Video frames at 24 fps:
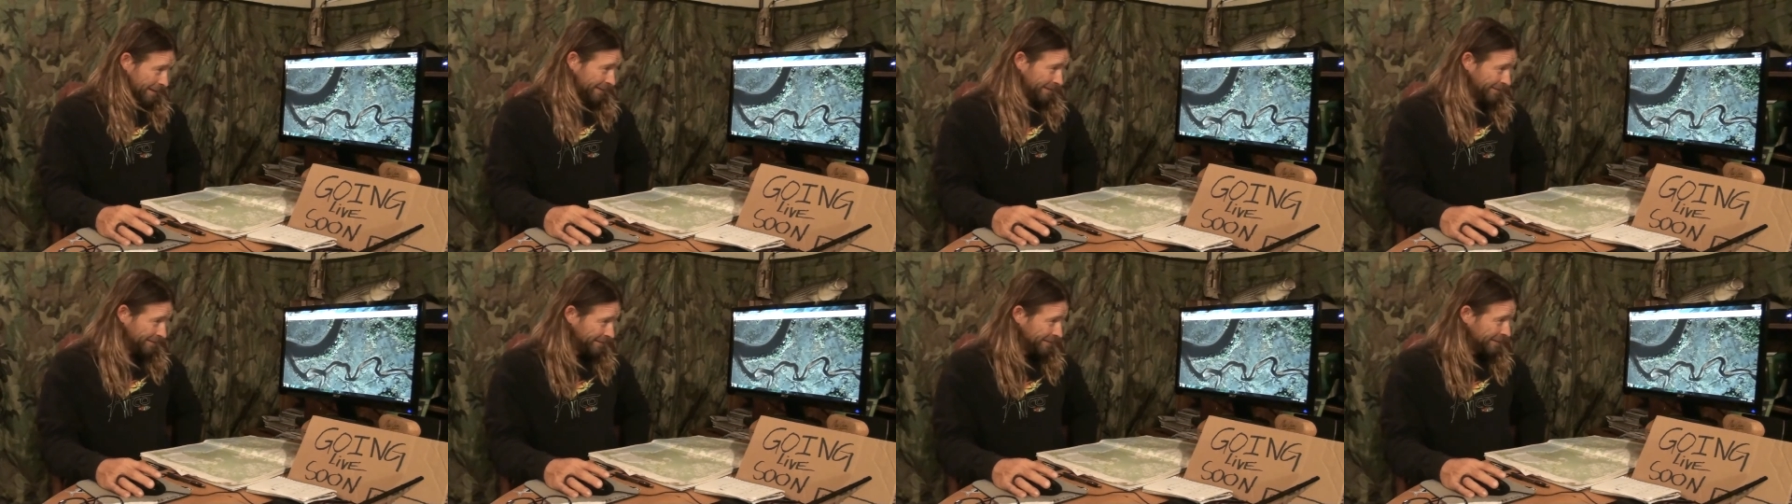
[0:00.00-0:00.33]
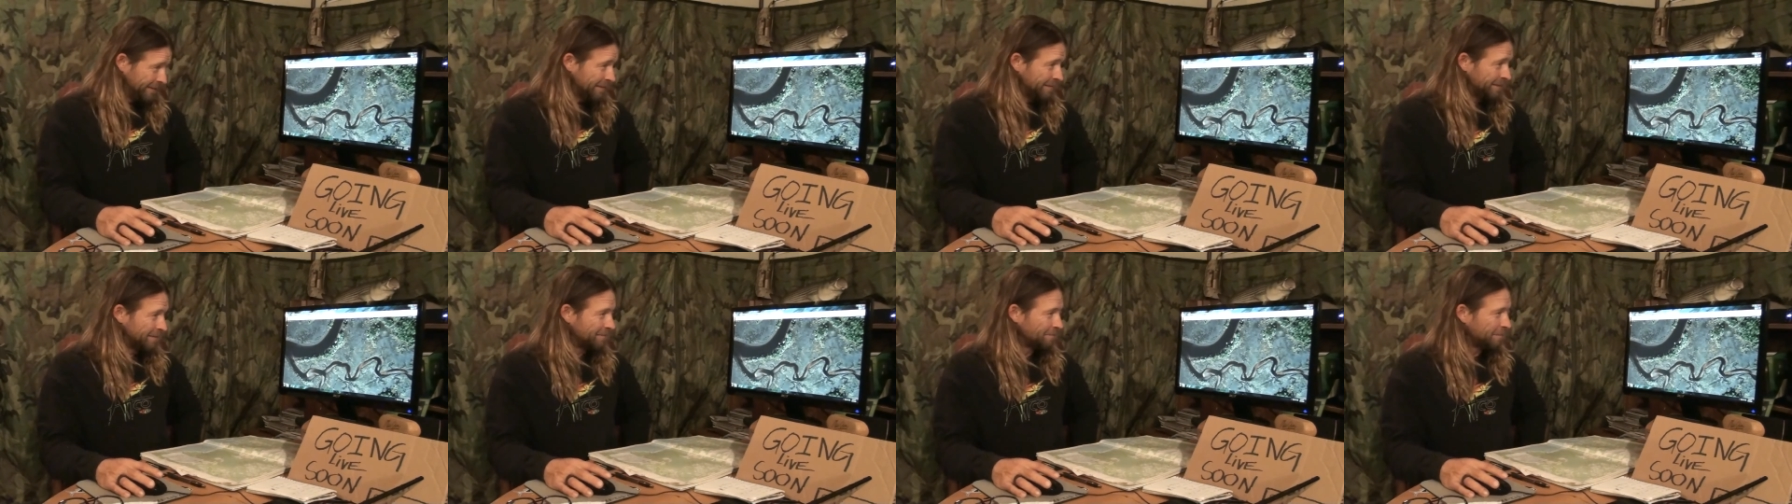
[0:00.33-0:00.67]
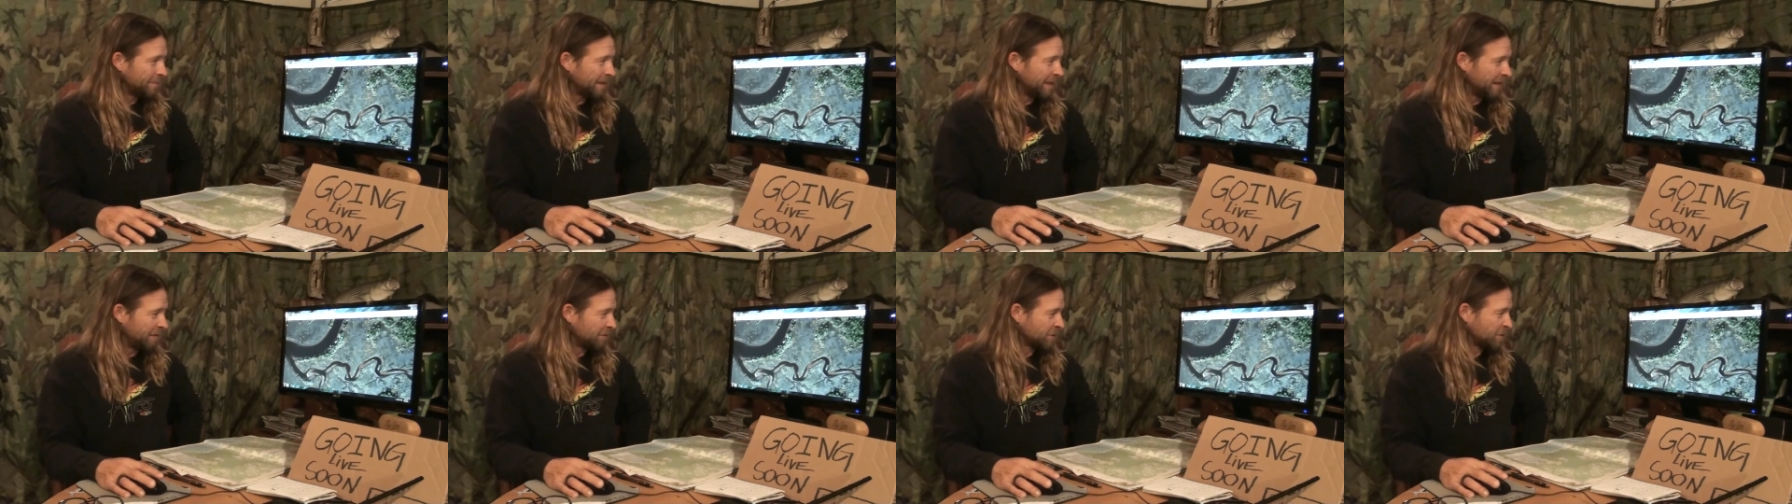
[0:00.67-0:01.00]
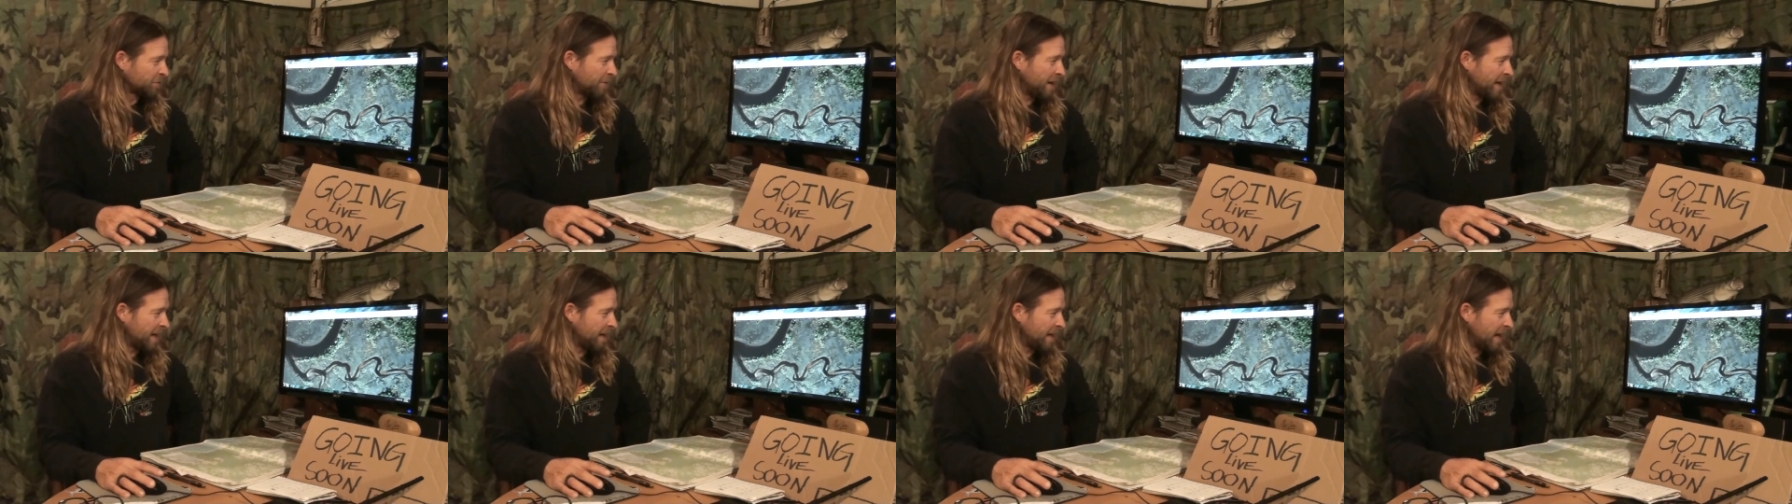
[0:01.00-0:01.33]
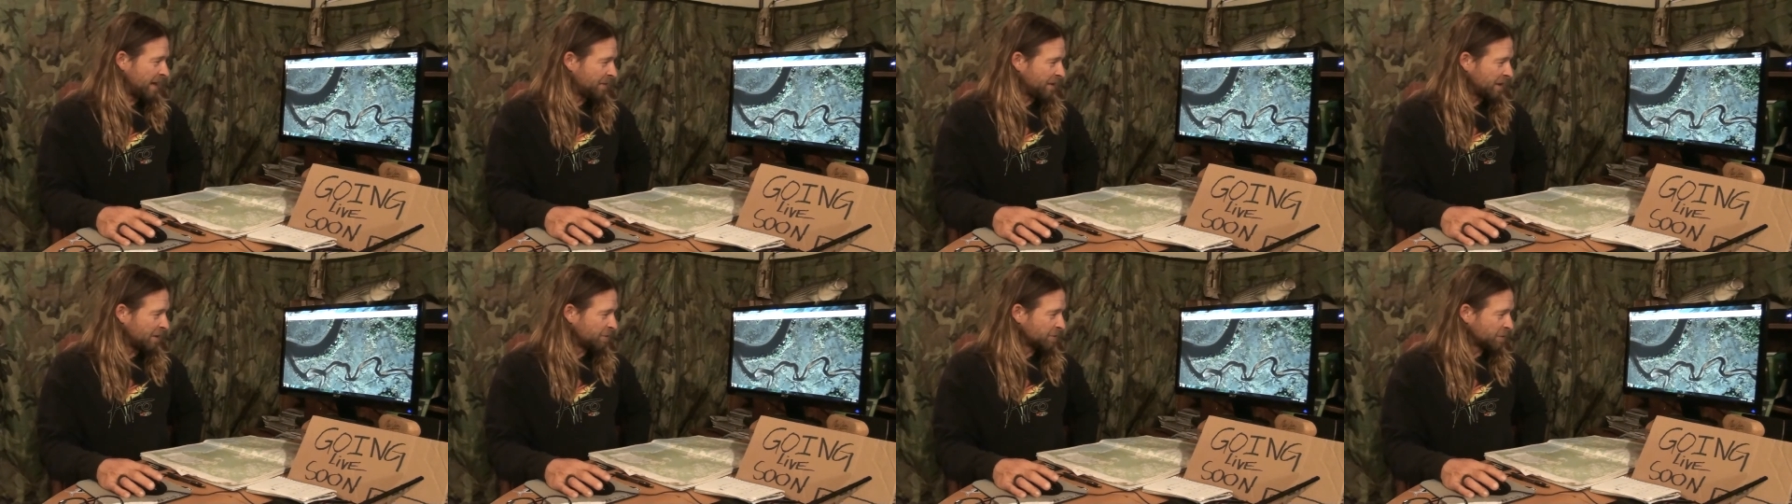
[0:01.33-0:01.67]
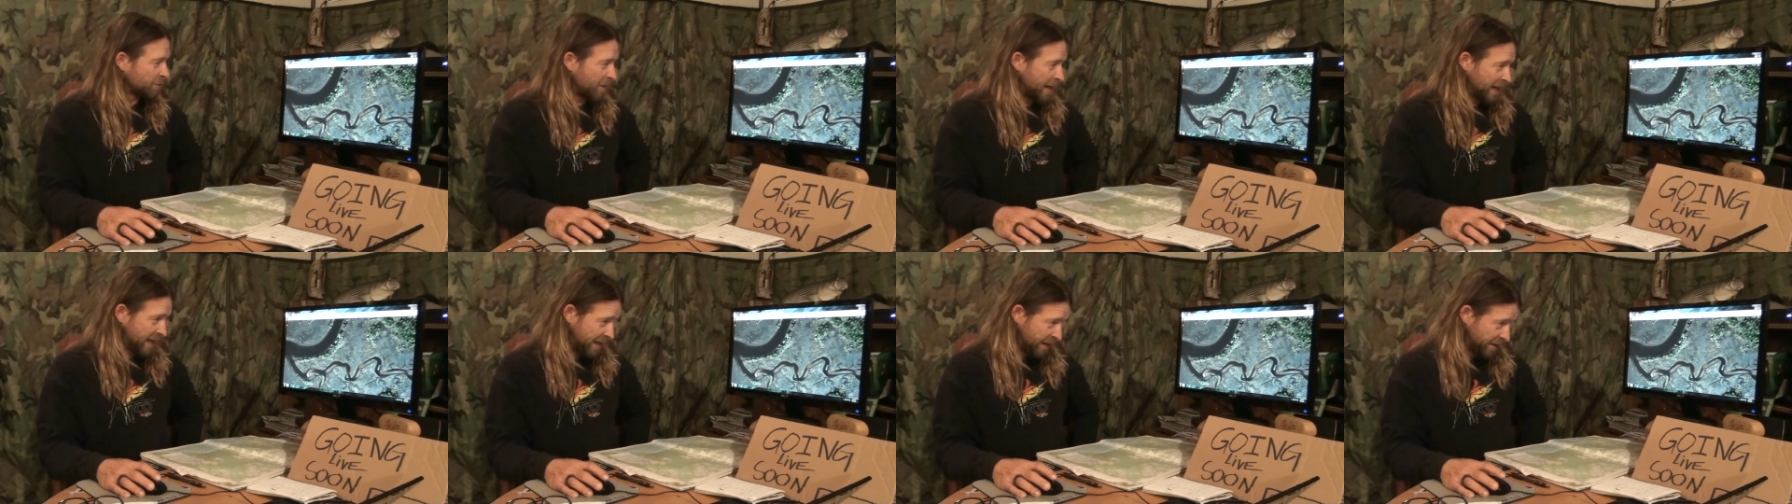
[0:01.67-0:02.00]
But it was right. I think it
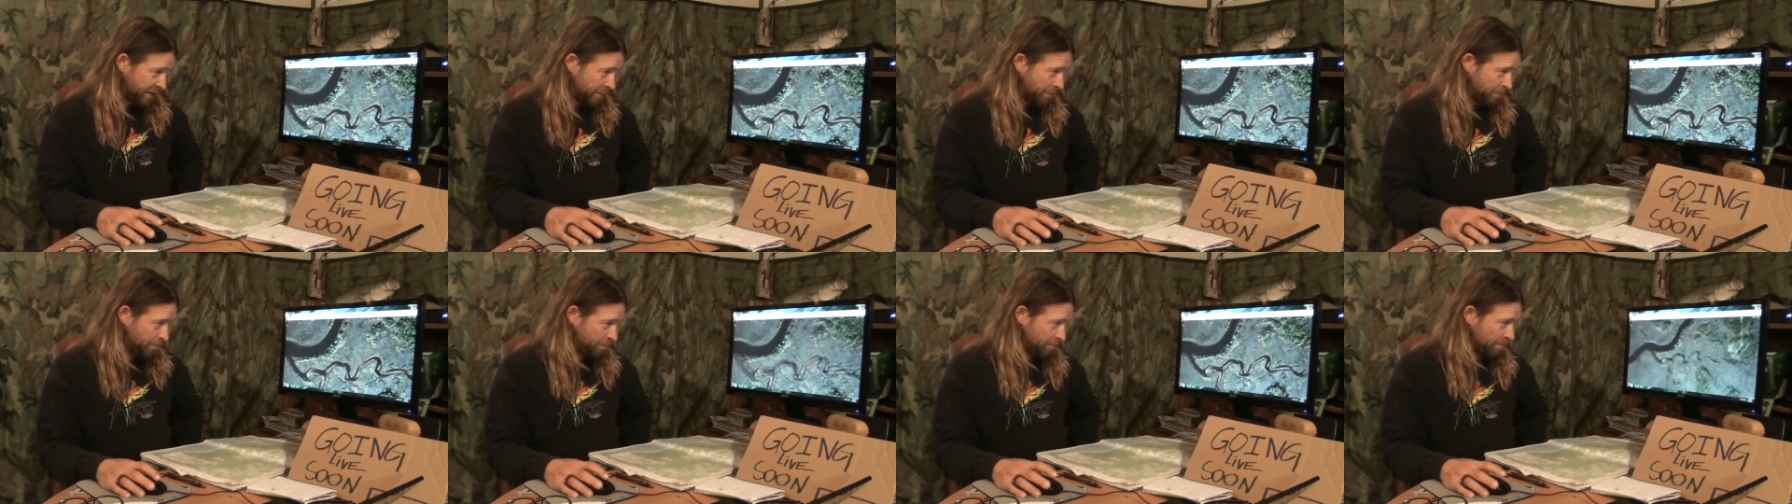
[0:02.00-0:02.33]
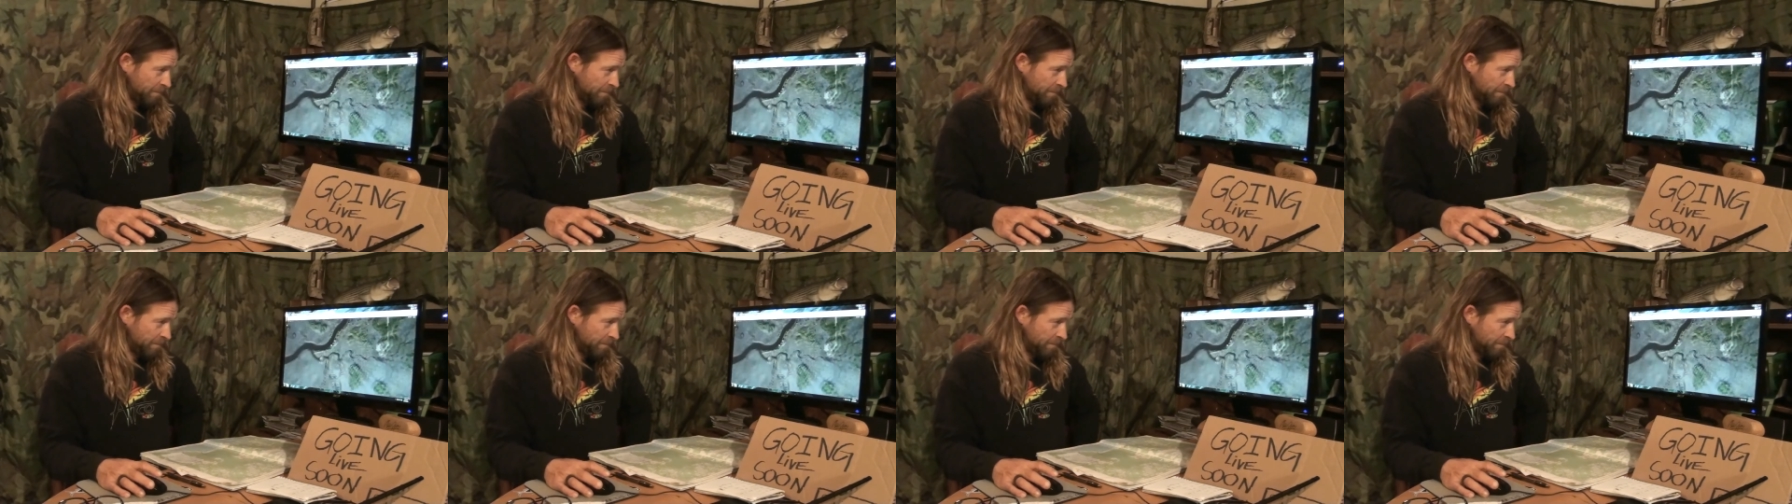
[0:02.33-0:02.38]
was right here.